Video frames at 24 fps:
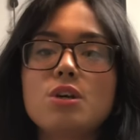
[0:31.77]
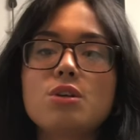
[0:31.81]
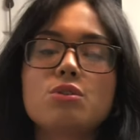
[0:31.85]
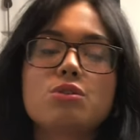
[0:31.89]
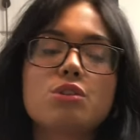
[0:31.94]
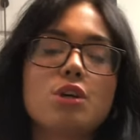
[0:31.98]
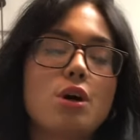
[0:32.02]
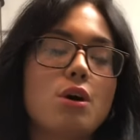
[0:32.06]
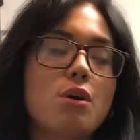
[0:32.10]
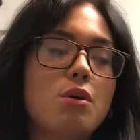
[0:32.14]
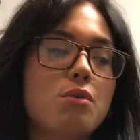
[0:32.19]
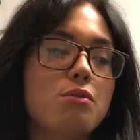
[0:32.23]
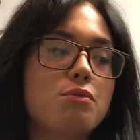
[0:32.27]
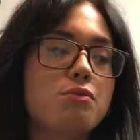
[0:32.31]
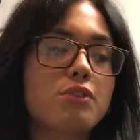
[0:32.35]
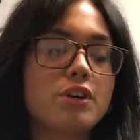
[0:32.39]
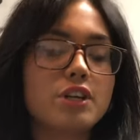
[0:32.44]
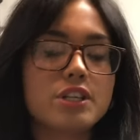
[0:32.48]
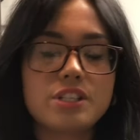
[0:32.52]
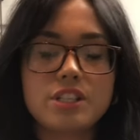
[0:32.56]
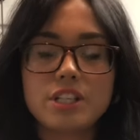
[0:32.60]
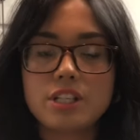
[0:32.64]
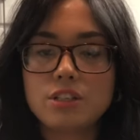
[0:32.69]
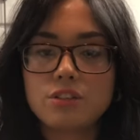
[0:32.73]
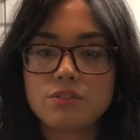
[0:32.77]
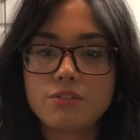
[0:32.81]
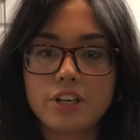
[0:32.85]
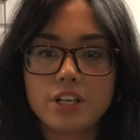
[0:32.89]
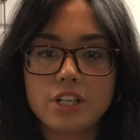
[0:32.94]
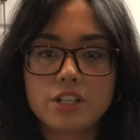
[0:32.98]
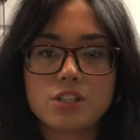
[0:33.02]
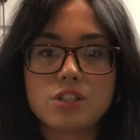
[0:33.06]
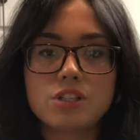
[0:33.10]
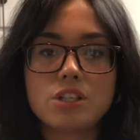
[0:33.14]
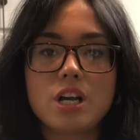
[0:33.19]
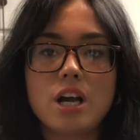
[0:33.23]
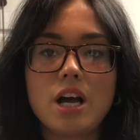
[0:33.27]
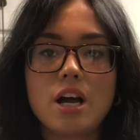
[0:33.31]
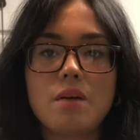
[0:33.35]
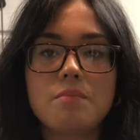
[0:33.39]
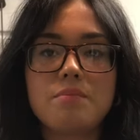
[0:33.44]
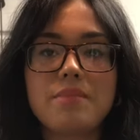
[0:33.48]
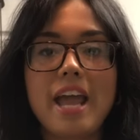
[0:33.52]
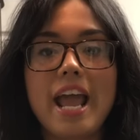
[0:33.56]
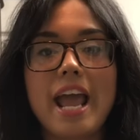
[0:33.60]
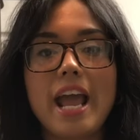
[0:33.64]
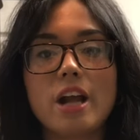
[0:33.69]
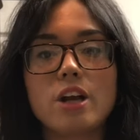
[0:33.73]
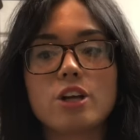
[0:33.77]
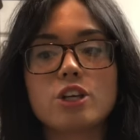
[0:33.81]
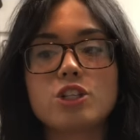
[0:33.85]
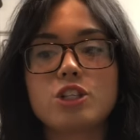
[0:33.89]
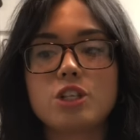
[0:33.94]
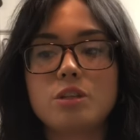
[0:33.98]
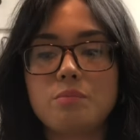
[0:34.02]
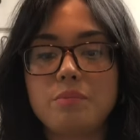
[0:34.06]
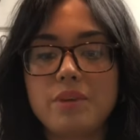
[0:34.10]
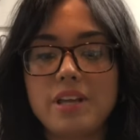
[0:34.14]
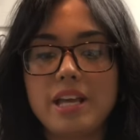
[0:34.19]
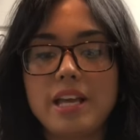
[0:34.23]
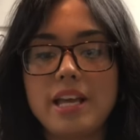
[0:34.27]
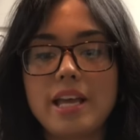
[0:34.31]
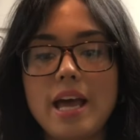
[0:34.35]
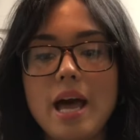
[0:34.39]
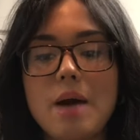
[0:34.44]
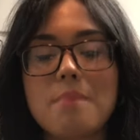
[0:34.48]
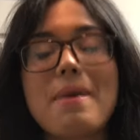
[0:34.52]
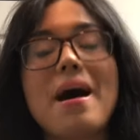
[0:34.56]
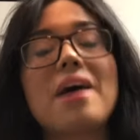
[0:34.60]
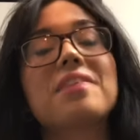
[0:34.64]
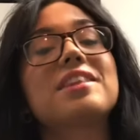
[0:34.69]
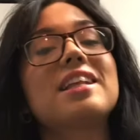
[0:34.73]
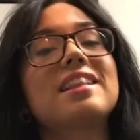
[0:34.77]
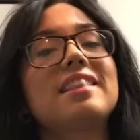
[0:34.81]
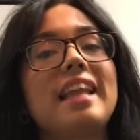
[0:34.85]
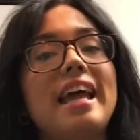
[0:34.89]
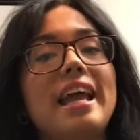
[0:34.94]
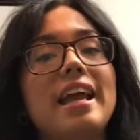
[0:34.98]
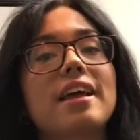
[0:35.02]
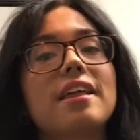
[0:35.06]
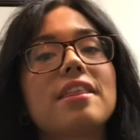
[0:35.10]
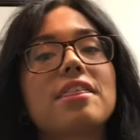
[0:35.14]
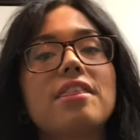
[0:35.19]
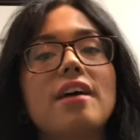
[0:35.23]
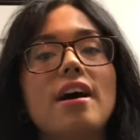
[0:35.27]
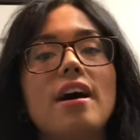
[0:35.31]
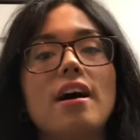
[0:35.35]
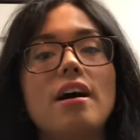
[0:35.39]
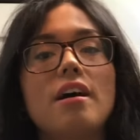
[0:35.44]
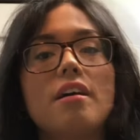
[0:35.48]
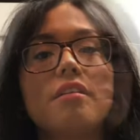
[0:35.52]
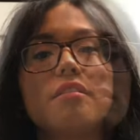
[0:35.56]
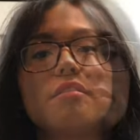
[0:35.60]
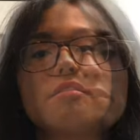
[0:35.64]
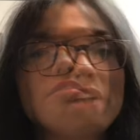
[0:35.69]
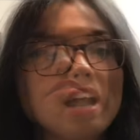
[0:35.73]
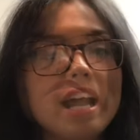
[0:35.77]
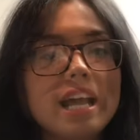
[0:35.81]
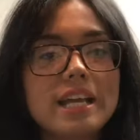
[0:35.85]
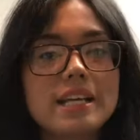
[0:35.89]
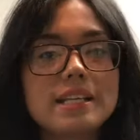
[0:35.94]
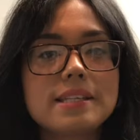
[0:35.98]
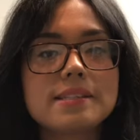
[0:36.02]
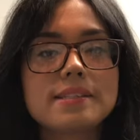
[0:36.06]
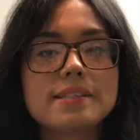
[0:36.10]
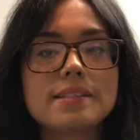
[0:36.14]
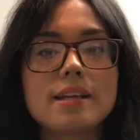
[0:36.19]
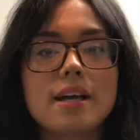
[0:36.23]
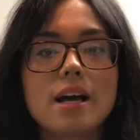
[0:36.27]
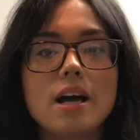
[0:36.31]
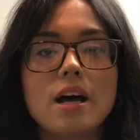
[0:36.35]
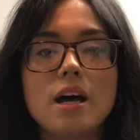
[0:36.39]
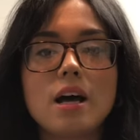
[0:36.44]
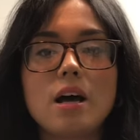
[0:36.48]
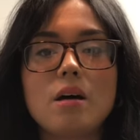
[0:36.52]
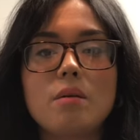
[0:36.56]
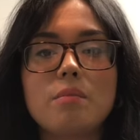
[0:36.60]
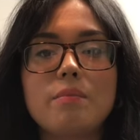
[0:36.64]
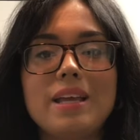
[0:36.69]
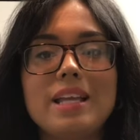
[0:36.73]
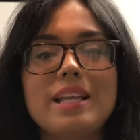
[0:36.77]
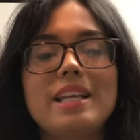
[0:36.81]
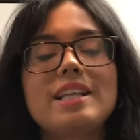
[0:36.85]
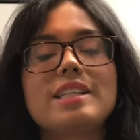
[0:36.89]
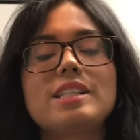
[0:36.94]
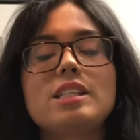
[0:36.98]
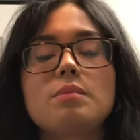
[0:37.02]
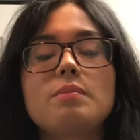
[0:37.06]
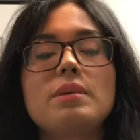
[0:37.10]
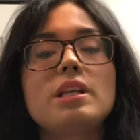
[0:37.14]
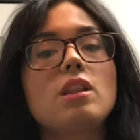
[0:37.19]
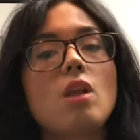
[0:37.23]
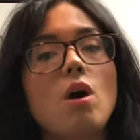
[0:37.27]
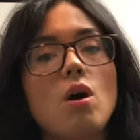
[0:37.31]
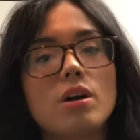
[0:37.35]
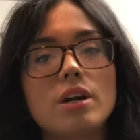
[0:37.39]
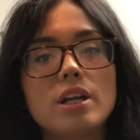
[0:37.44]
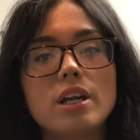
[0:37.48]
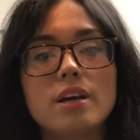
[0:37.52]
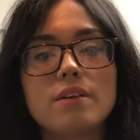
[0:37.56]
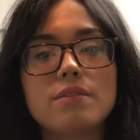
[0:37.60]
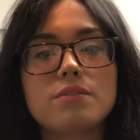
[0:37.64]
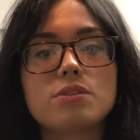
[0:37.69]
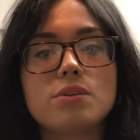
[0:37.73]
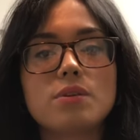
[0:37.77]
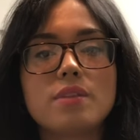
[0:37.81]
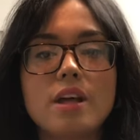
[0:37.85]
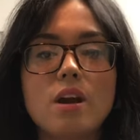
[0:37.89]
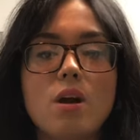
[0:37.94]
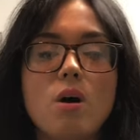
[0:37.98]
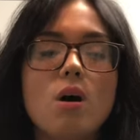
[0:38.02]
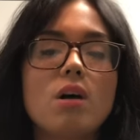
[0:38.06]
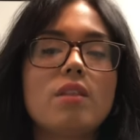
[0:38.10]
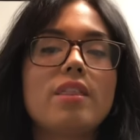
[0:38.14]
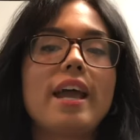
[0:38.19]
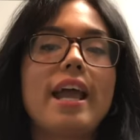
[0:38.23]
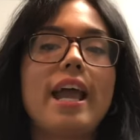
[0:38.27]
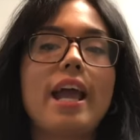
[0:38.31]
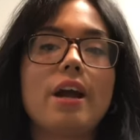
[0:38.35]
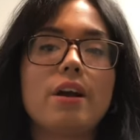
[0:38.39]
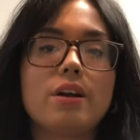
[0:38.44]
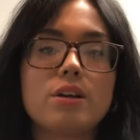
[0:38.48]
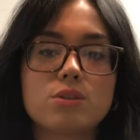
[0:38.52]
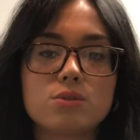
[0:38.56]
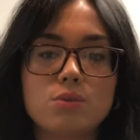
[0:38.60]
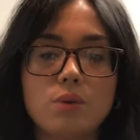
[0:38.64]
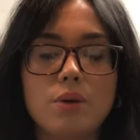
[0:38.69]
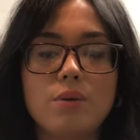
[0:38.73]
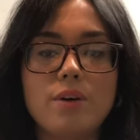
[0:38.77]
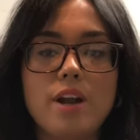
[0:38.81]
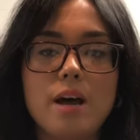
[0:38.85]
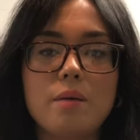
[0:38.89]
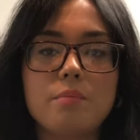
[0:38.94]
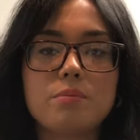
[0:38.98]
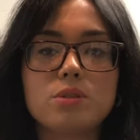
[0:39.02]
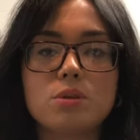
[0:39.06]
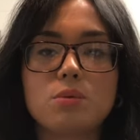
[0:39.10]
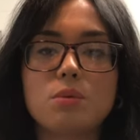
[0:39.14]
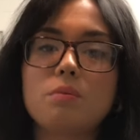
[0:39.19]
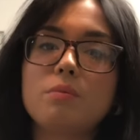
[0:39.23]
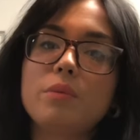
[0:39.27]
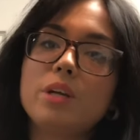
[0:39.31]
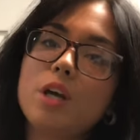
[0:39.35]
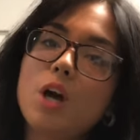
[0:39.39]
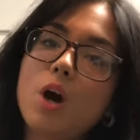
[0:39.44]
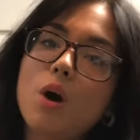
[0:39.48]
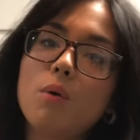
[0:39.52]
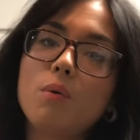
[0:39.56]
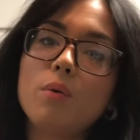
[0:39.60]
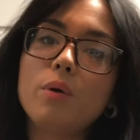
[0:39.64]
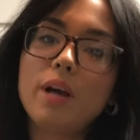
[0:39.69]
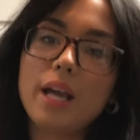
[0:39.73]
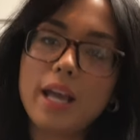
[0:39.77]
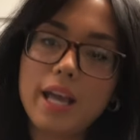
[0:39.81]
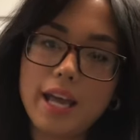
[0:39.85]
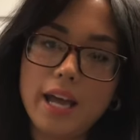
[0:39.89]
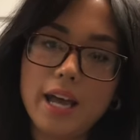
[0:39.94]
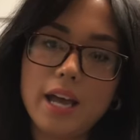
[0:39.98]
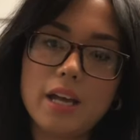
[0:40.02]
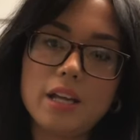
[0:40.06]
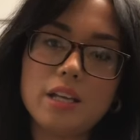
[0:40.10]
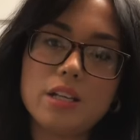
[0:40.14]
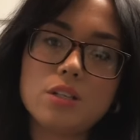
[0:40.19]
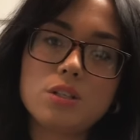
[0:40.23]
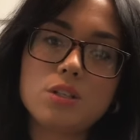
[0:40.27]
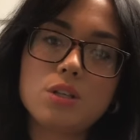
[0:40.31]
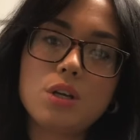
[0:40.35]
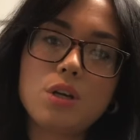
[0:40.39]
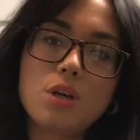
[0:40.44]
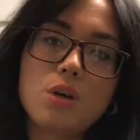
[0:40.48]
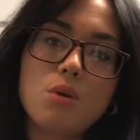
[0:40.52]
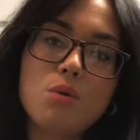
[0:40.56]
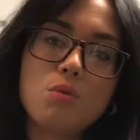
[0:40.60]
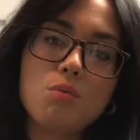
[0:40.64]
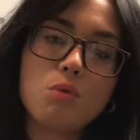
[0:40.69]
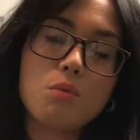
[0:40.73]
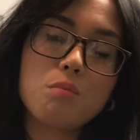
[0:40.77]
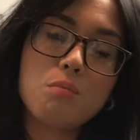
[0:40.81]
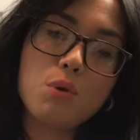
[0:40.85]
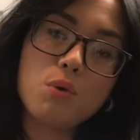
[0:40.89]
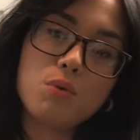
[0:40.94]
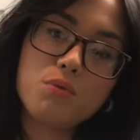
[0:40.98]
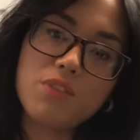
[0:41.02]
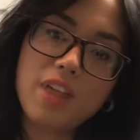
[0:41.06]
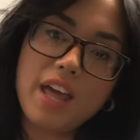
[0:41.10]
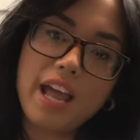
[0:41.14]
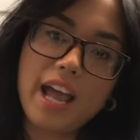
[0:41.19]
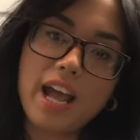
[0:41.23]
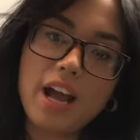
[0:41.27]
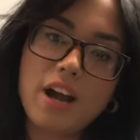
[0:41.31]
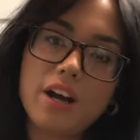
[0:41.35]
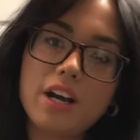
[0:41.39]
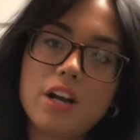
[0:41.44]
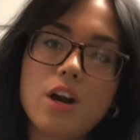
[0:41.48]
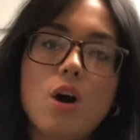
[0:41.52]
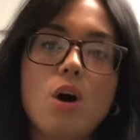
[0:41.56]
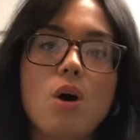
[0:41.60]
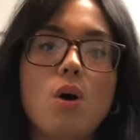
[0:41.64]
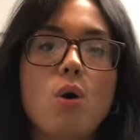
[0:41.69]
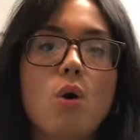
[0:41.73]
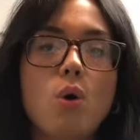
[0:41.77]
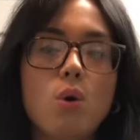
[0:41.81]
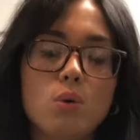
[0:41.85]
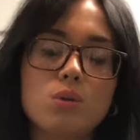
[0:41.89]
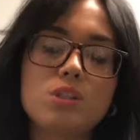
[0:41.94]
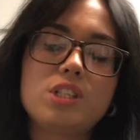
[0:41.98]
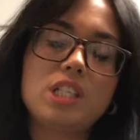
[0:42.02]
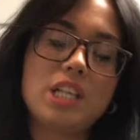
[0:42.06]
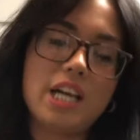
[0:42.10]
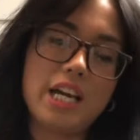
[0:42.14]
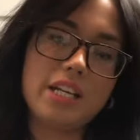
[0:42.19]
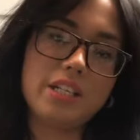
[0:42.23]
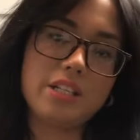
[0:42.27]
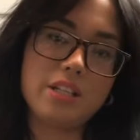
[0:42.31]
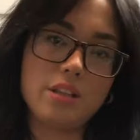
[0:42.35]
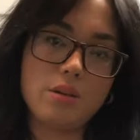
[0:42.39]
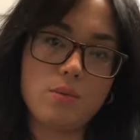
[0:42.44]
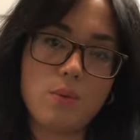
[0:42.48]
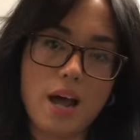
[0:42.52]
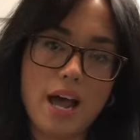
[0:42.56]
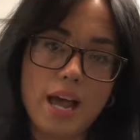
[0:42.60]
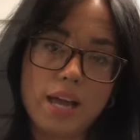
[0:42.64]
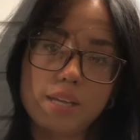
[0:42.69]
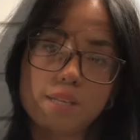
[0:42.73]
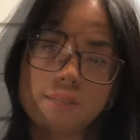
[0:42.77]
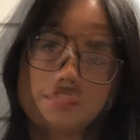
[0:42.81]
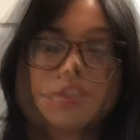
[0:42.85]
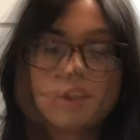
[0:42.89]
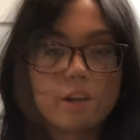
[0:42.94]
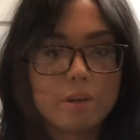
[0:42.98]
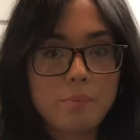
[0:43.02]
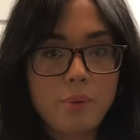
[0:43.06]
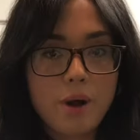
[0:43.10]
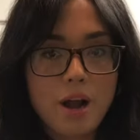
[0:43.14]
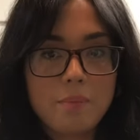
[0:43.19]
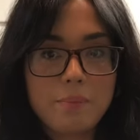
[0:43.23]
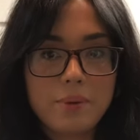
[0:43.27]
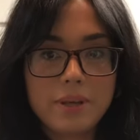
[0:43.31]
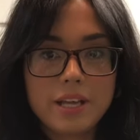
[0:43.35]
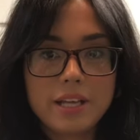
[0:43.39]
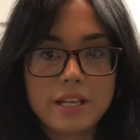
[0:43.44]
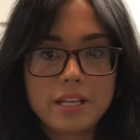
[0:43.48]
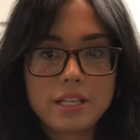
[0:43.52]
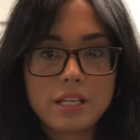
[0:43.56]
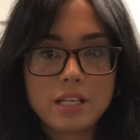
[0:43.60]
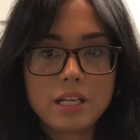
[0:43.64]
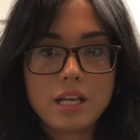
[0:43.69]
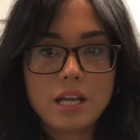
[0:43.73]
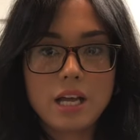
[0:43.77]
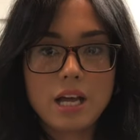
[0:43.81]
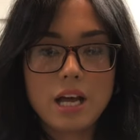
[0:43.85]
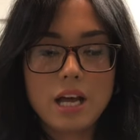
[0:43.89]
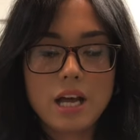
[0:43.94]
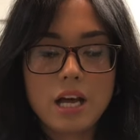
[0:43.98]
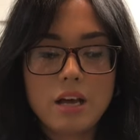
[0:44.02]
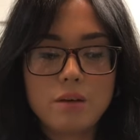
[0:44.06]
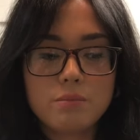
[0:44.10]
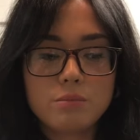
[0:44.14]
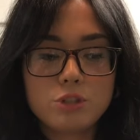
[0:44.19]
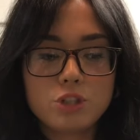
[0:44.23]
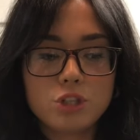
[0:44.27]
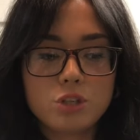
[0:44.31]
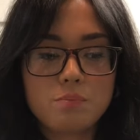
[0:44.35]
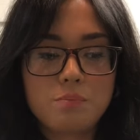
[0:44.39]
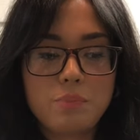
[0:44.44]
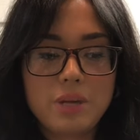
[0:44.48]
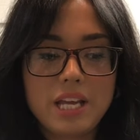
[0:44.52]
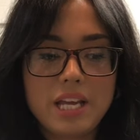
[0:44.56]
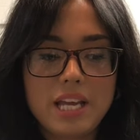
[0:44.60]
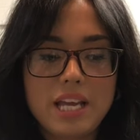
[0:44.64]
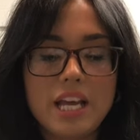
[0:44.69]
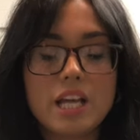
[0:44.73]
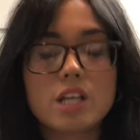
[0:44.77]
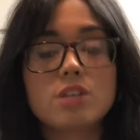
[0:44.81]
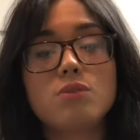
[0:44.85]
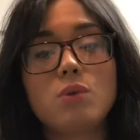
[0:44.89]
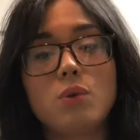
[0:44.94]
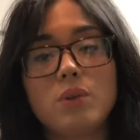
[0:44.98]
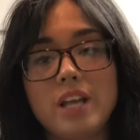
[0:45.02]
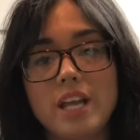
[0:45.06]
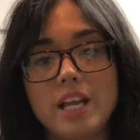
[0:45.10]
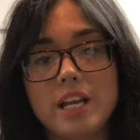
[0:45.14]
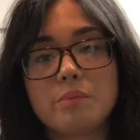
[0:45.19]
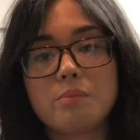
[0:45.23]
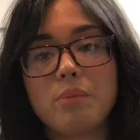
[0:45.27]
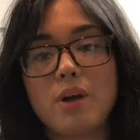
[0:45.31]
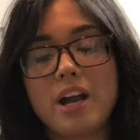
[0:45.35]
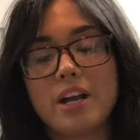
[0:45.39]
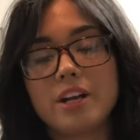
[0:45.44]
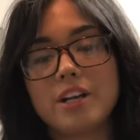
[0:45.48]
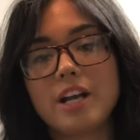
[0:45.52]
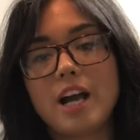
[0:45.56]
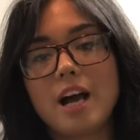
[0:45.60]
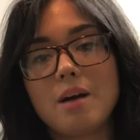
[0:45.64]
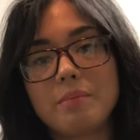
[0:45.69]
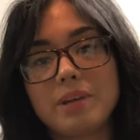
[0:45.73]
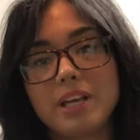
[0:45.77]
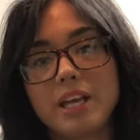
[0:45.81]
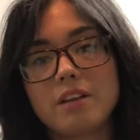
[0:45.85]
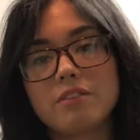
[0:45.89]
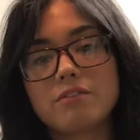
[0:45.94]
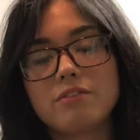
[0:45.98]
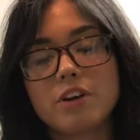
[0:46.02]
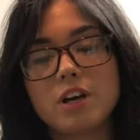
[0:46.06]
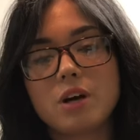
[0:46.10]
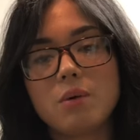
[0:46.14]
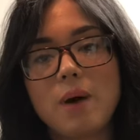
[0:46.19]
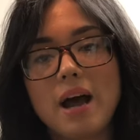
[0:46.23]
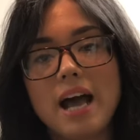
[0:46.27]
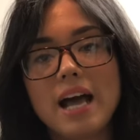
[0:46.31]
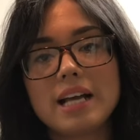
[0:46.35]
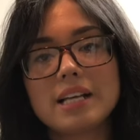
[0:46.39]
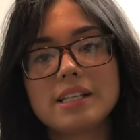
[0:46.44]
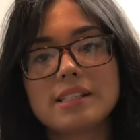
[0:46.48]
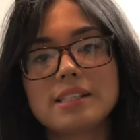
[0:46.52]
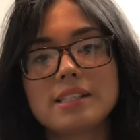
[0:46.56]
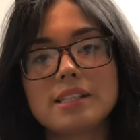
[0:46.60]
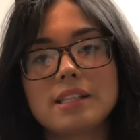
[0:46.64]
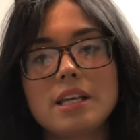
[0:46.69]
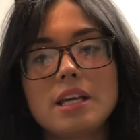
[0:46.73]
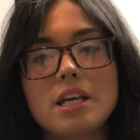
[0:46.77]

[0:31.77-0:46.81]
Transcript: So first things first, um, the hair should be about the length of rice. Um, it needs to be long enough so that all the hair is grown up. So when we go and remove the hair, it all holds tight to the wax. Another prepping um, should be exfoliating prior to coming in for a wax.